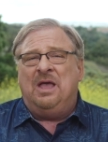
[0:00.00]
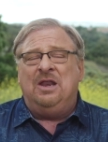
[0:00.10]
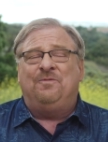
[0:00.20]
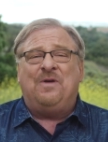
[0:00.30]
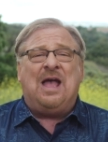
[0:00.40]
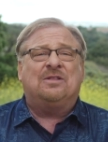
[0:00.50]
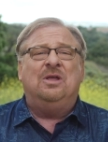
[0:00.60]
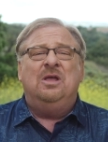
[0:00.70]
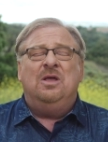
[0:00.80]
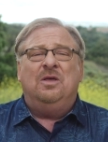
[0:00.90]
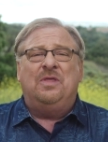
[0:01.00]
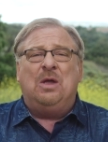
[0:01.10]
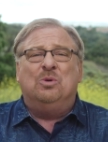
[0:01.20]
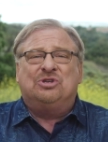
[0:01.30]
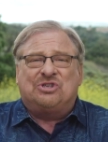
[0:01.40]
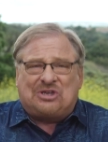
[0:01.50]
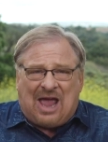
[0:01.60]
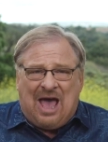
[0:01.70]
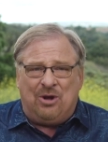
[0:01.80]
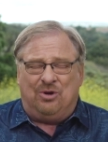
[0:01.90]
And in fact, they were
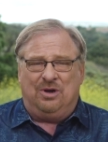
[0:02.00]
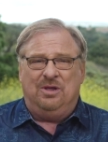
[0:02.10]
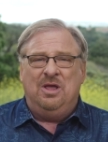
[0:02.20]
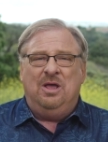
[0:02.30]
scattered.